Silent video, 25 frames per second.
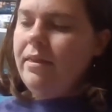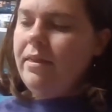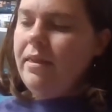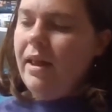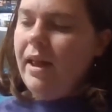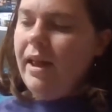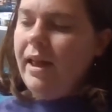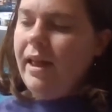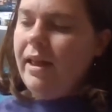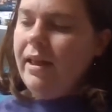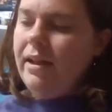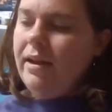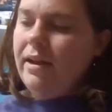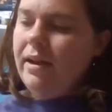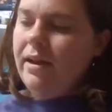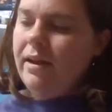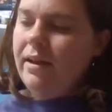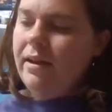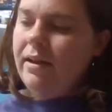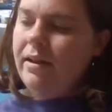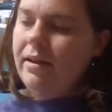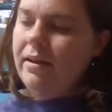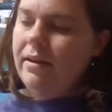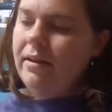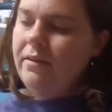Then
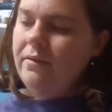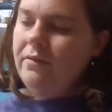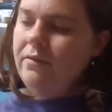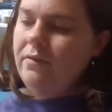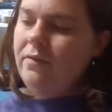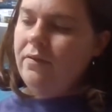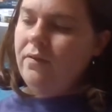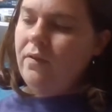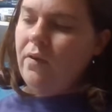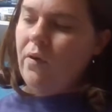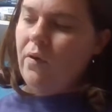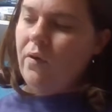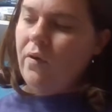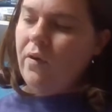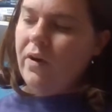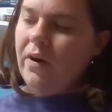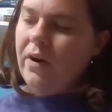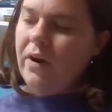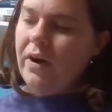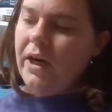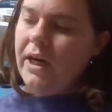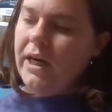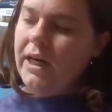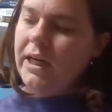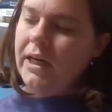
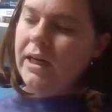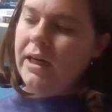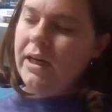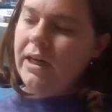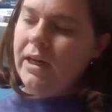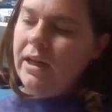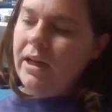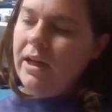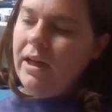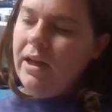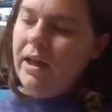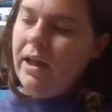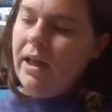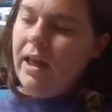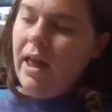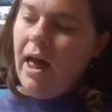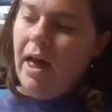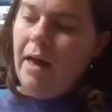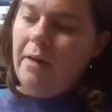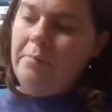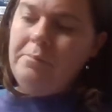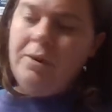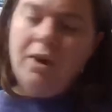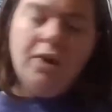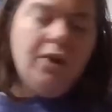for
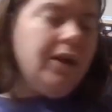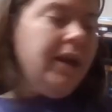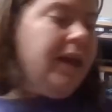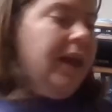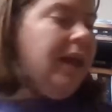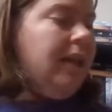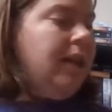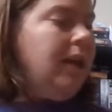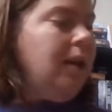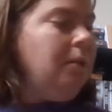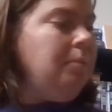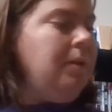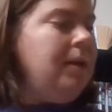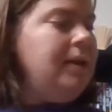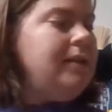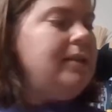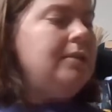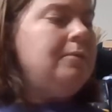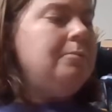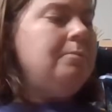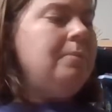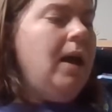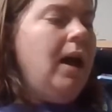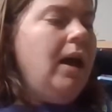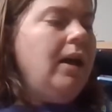um, You're Killing Me
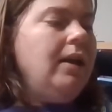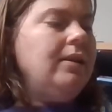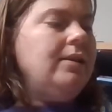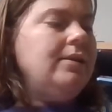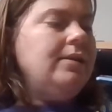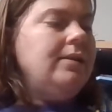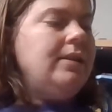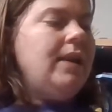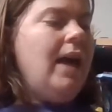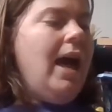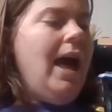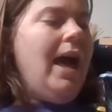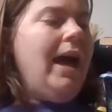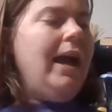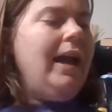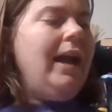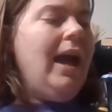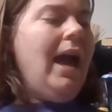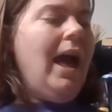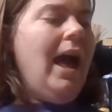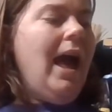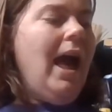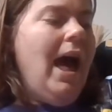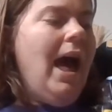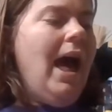Smalls, I
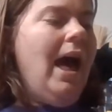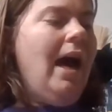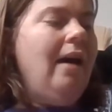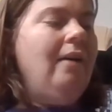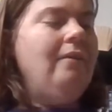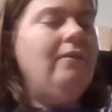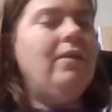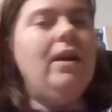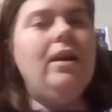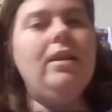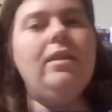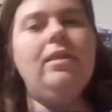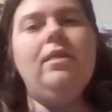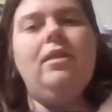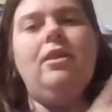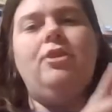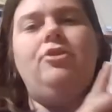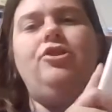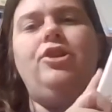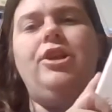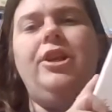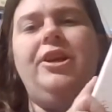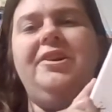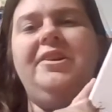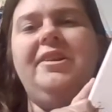have The
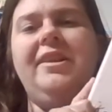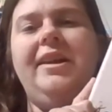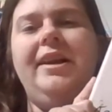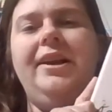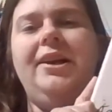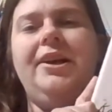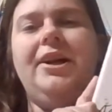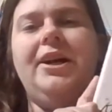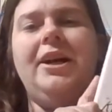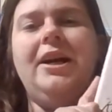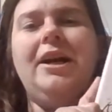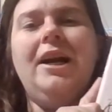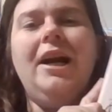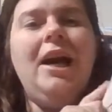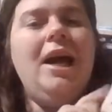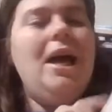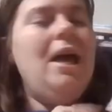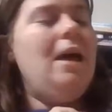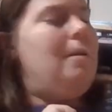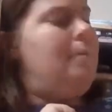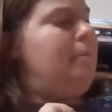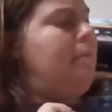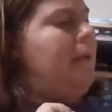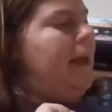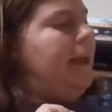Cheerleader
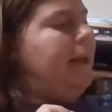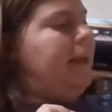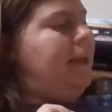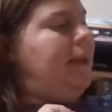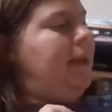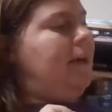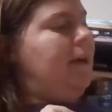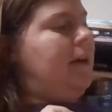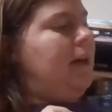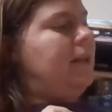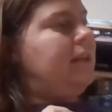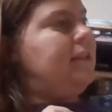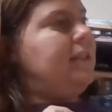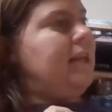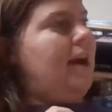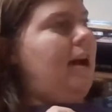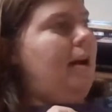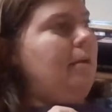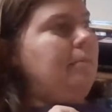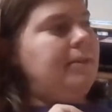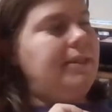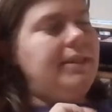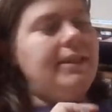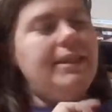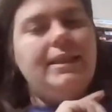by Kara
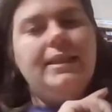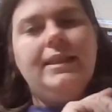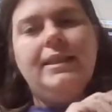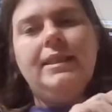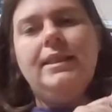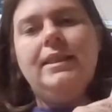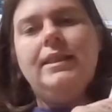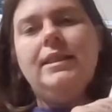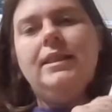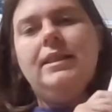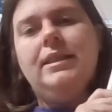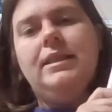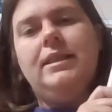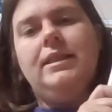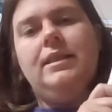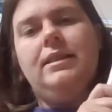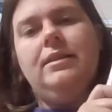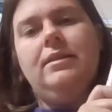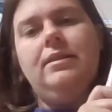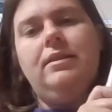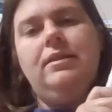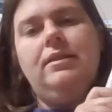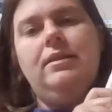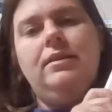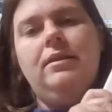Thompson.
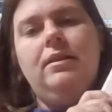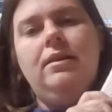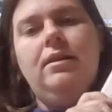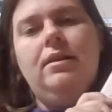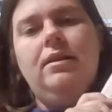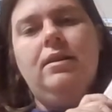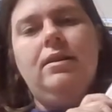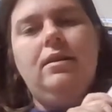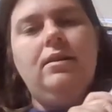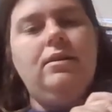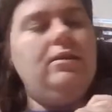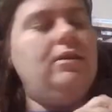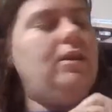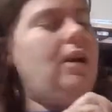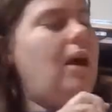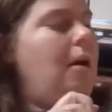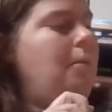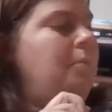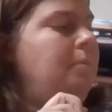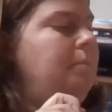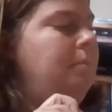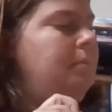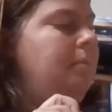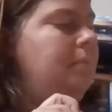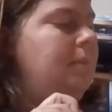
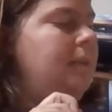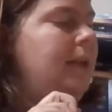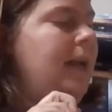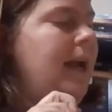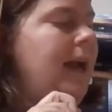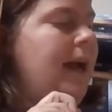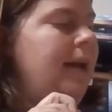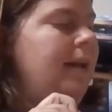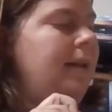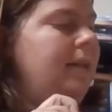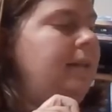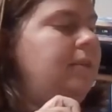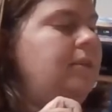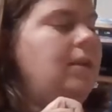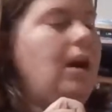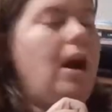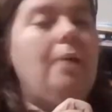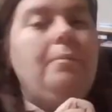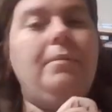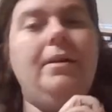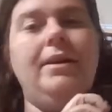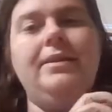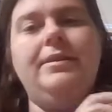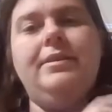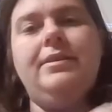Top, yeah,
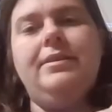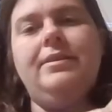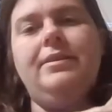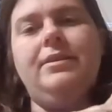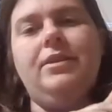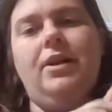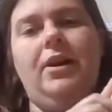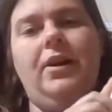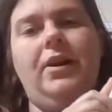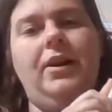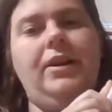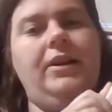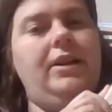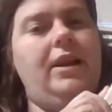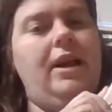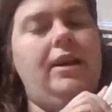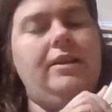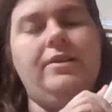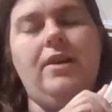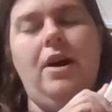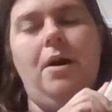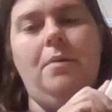Thomas, sorry, not